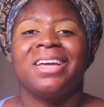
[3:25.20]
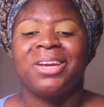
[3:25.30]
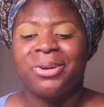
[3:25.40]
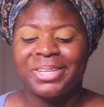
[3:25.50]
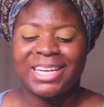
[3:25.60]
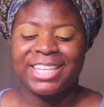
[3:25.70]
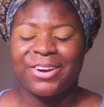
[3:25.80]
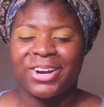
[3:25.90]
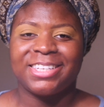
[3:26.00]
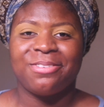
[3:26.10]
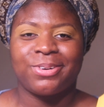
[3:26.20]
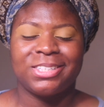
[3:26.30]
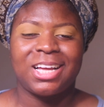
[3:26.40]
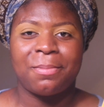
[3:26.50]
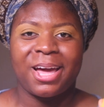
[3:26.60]
You know what's actually crazy?
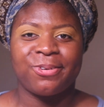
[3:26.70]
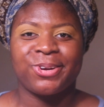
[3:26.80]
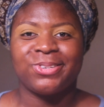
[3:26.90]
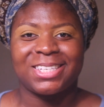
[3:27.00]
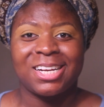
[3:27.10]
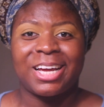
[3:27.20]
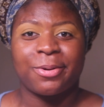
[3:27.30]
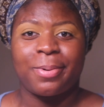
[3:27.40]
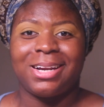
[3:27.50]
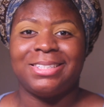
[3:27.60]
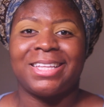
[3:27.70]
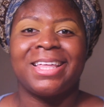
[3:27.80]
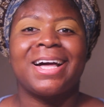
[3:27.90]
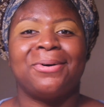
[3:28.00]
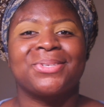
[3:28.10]
First time I ever used this eyeshadow palette, I
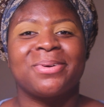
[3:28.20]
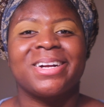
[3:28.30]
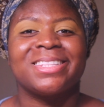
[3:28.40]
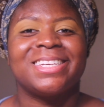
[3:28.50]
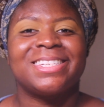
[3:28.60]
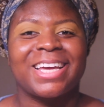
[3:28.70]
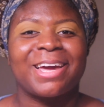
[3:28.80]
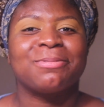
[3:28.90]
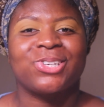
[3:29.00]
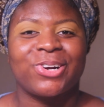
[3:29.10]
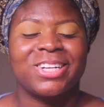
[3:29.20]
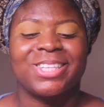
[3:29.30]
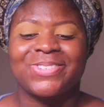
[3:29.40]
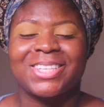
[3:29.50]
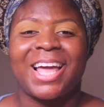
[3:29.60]
think I was wearing this same shirt.
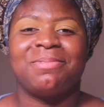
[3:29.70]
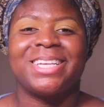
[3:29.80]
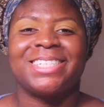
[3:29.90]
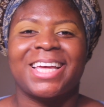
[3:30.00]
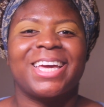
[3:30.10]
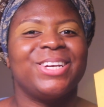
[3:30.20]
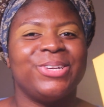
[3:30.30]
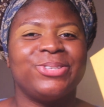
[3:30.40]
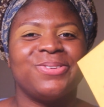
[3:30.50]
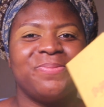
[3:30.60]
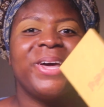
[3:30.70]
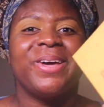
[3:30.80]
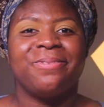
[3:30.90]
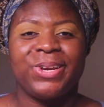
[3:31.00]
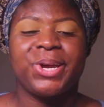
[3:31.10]
This is like my second YouTube
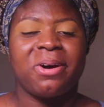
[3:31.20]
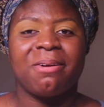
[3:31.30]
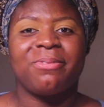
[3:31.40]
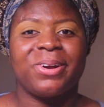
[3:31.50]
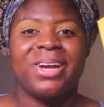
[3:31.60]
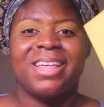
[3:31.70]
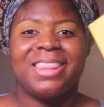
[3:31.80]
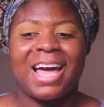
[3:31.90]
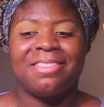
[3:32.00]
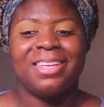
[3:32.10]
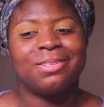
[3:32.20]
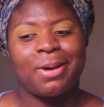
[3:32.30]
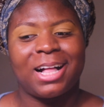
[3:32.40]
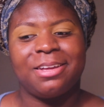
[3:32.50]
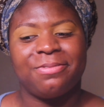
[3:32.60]
video ever that this
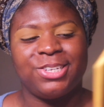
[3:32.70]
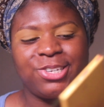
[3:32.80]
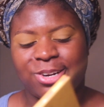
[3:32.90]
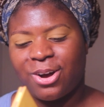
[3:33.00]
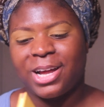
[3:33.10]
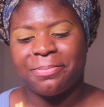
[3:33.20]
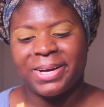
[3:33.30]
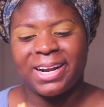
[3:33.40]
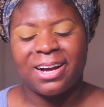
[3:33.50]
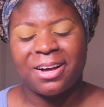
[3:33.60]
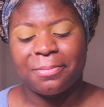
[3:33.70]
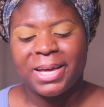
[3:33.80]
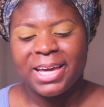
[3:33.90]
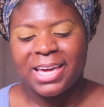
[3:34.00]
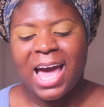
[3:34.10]
palette featured on. But
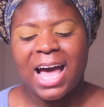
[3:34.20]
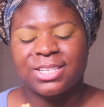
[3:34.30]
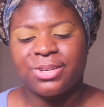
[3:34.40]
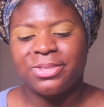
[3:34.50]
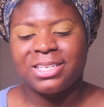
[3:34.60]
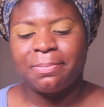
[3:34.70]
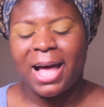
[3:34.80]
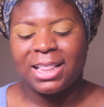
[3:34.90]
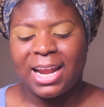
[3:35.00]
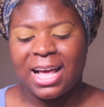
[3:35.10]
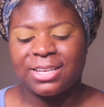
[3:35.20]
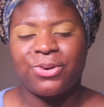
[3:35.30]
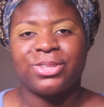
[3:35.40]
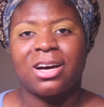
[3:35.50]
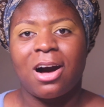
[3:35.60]
yeah, so this palette has
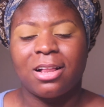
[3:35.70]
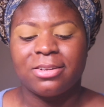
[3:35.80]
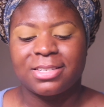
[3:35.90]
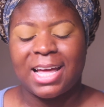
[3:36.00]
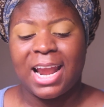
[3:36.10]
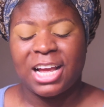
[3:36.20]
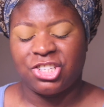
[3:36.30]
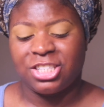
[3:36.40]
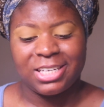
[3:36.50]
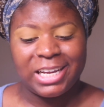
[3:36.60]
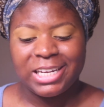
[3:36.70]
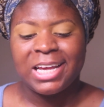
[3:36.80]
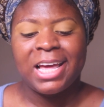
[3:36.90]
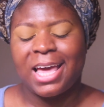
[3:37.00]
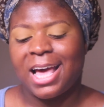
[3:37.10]
all the colors that I should need.
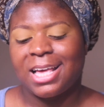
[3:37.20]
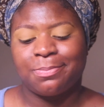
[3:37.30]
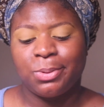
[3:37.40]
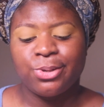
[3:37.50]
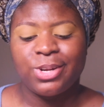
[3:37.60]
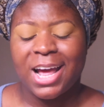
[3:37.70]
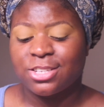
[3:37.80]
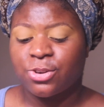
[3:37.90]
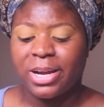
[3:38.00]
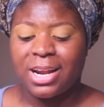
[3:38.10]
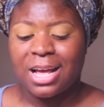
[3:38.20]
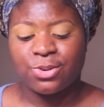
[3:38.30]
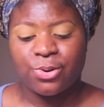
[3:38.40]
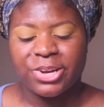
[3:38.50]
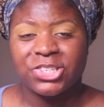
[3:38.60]
It has blue, it has green, it has
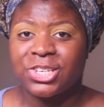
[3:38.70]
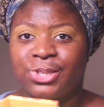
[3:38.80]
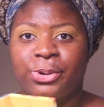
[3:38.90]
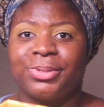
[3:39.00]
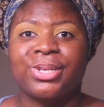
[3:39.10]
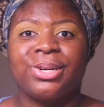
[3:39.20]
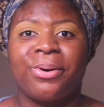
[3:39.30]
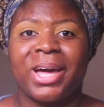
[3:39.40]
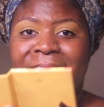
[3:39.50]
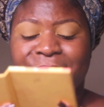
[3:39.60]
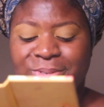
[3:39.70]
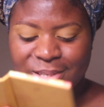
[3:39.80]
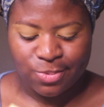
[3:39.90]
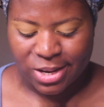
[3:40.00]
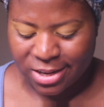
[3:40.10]
oranges, so I'm just gonna go ahead and use
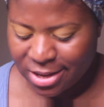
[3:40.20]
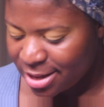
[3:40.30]
this one.